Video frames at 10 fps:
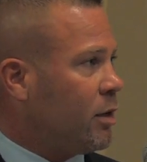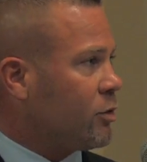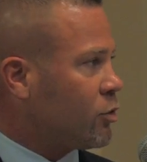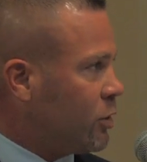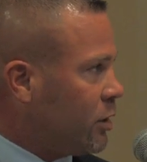
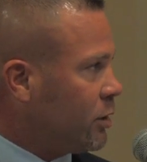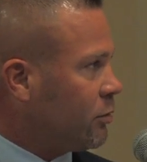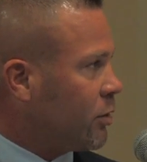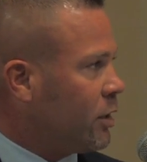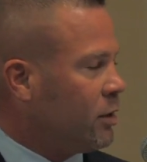Australia,
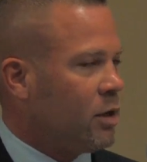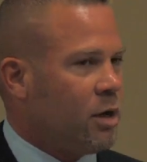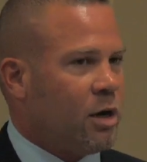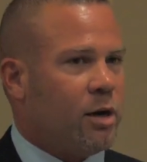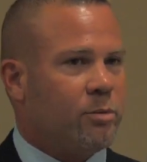right?
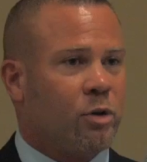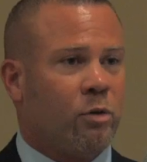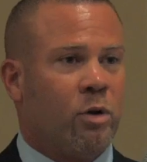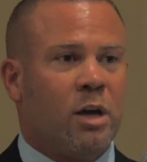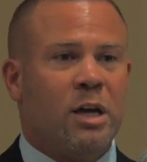
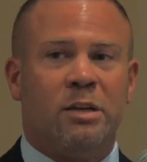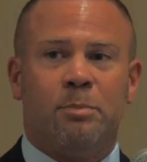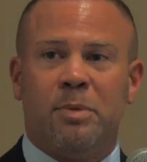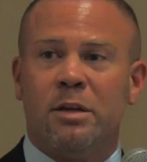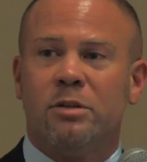So it
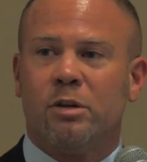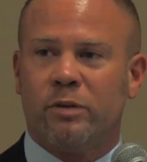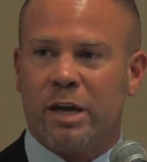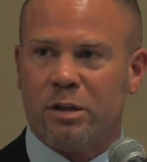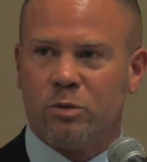depends
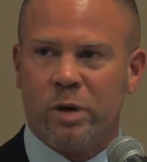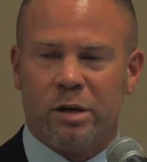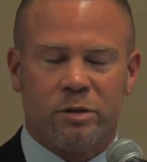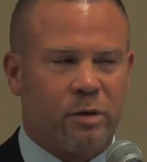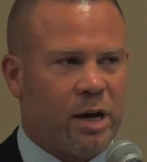on that as
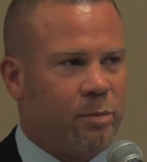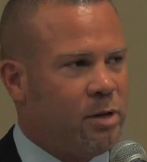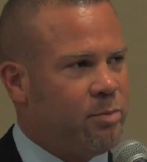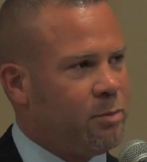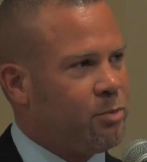well. So how
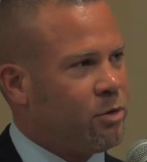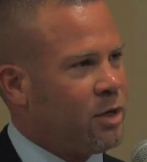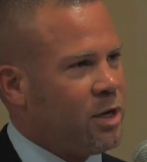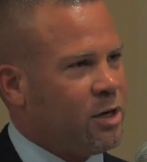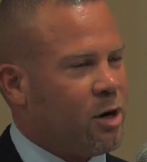many people,
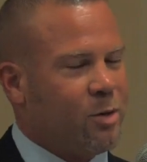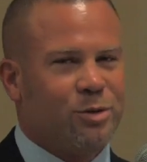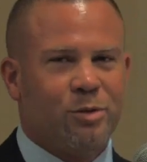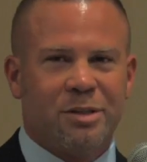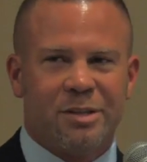I always
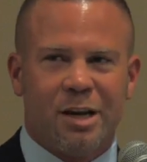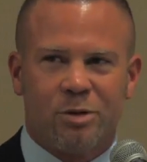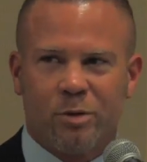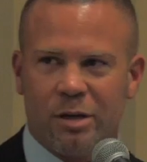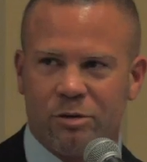do this
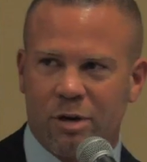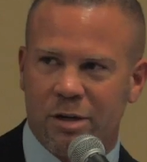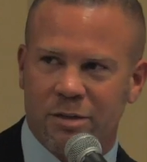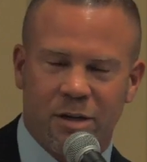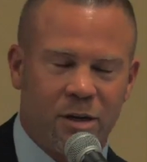test when I
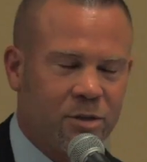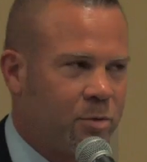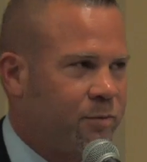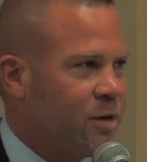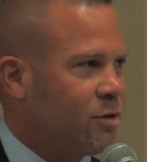train sales
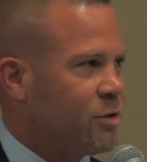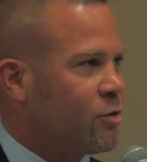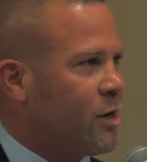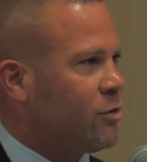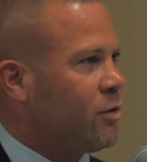professionals
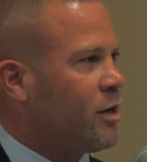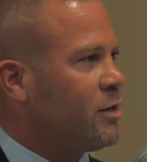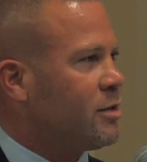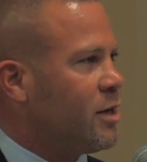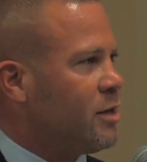throughout the
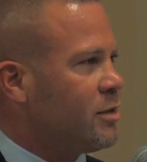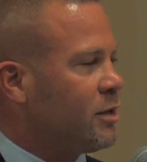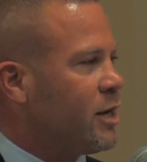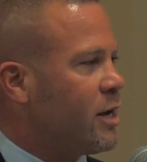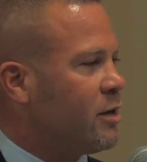United States
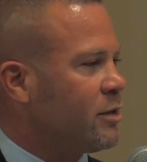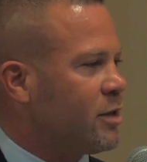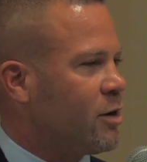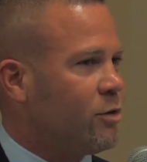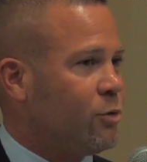and Canada, et
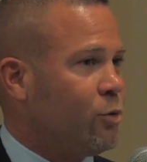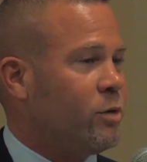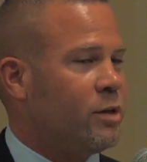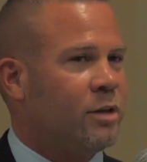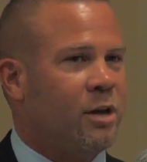cetera, to do
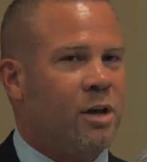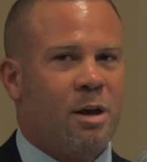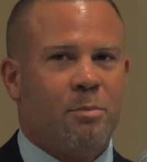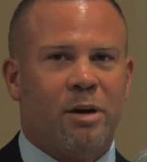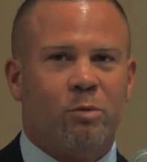this.
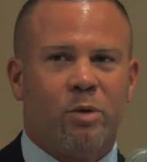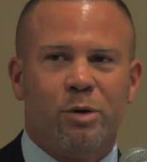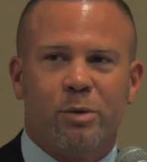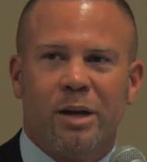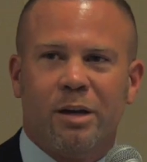But what do
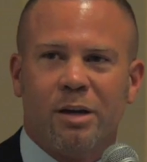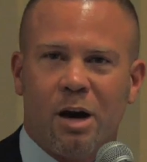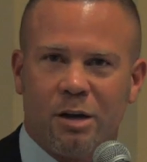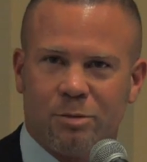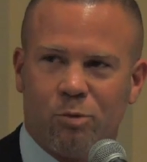you think
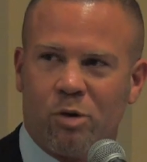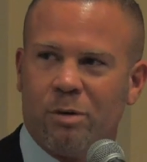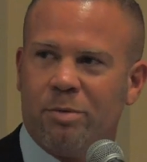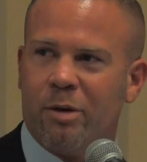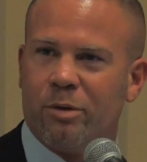costs more
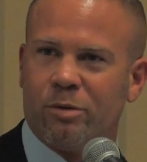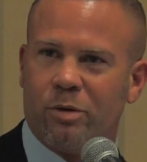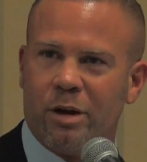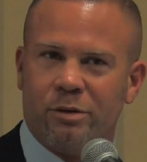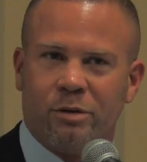to pay with a
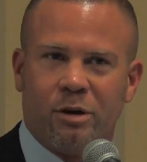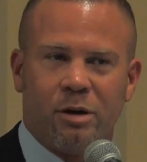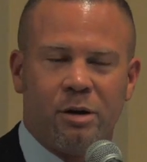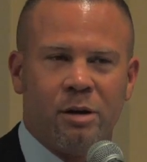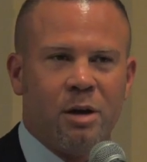credit
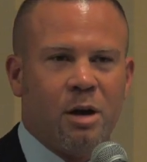card?